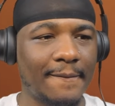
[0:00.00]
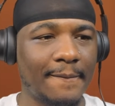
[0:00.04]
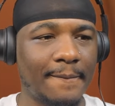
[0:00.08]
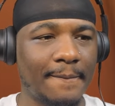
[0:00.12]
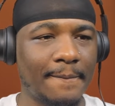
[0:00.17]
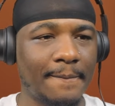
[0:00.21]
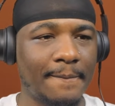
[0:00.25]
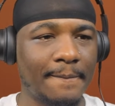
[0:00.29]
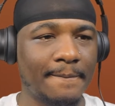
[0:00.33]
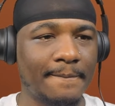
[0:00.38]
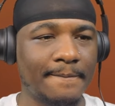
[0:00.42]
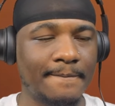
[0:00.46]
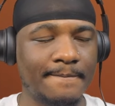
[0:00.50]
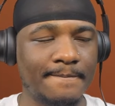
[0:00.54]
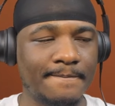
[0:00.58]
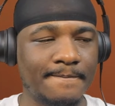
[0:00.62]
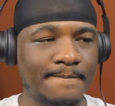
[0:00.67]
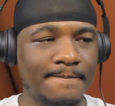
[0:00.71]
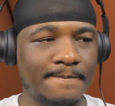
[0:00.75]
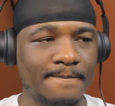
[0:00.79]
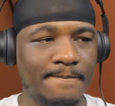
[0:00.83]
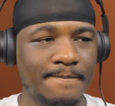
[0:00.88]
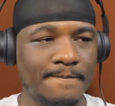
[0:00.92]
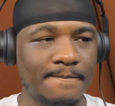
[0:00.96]
down your
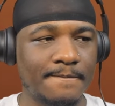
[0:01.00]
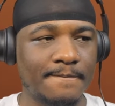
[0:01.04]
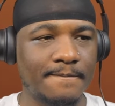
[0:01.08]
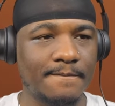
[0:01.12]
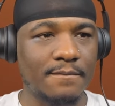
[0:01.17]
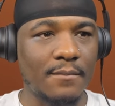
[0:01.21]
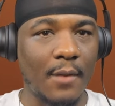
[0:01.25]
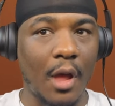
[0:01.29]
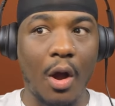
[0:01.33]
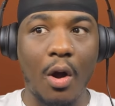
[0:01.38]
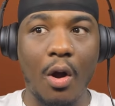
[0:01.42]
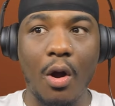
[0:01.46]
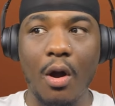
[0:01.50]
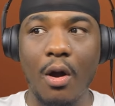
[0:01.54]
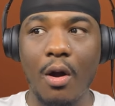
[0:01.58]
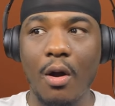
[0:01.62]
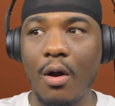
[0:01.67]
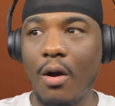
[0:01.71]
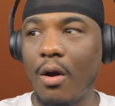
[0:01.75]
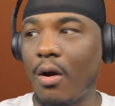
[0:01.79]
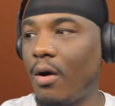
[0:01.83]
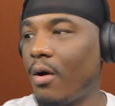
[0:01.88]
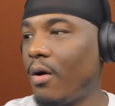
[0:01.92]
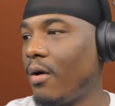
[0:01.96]
throat. It
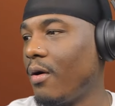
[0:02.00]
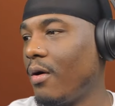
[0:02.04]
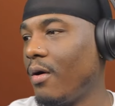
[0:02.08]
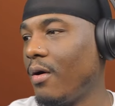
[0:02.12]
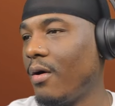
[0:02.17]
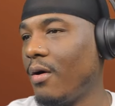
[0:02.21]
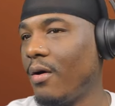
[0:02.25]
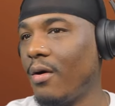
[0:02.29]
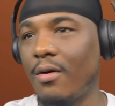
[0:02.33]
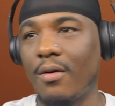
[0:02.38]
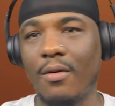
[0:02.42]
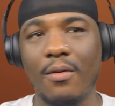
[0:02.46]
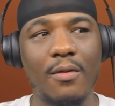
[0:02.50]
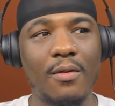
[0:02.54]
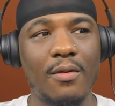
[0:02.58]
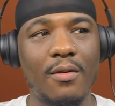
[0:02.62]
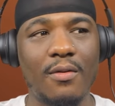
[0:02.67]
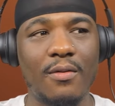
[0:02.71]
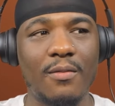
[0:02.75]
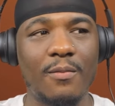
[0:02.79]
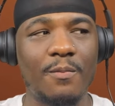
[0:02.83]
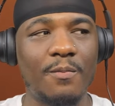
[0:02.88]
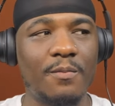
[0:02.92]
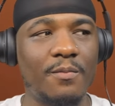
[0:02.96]
happens more than you'd
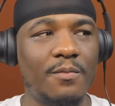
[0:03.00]
think.